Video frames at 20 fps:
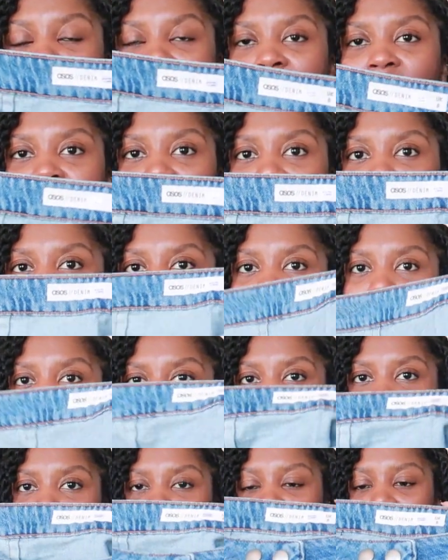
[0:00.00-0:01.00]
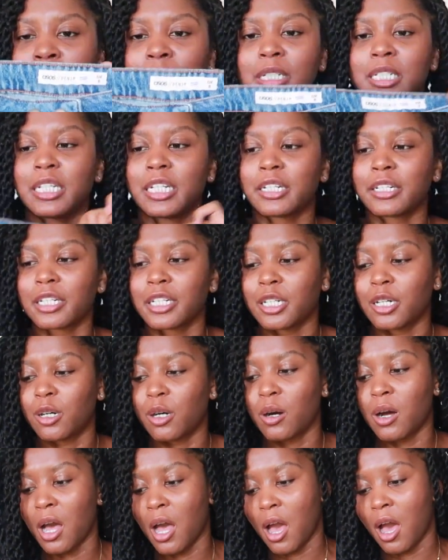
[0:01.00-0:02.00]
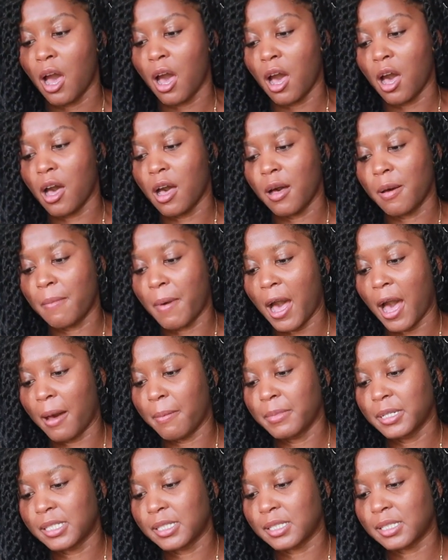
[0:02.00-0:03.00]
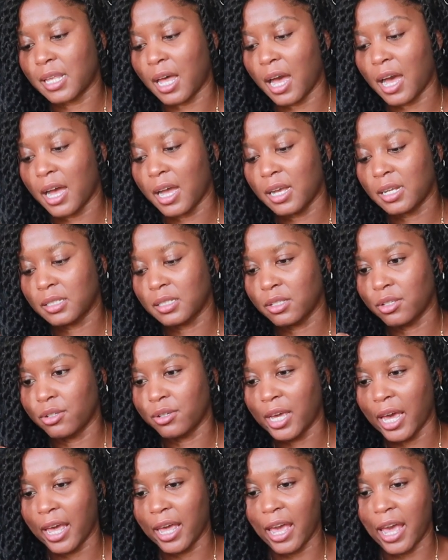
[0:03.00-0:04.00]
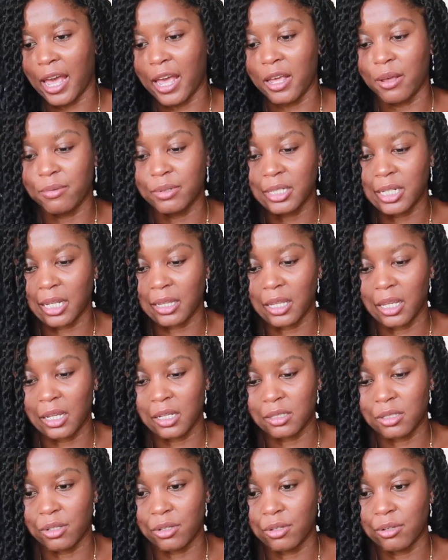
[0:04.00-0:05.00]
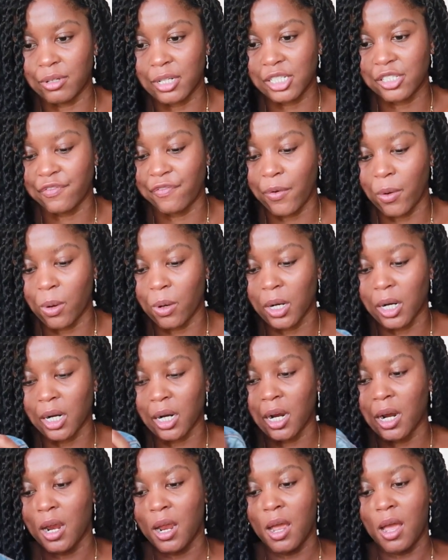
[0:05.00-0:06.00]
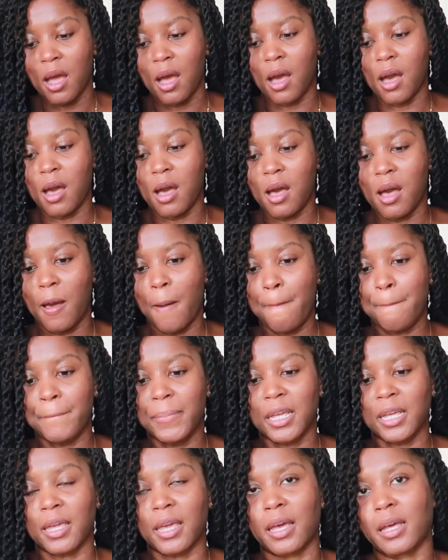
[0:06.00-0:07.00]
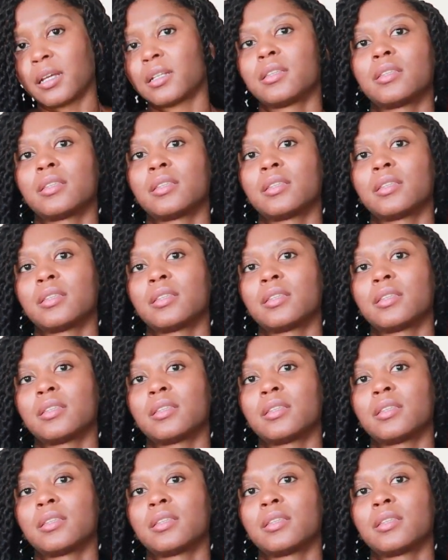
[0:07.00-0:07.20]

is definitely a blue jean material. I'm a size UK 8, which I think is a US 4. But yeah,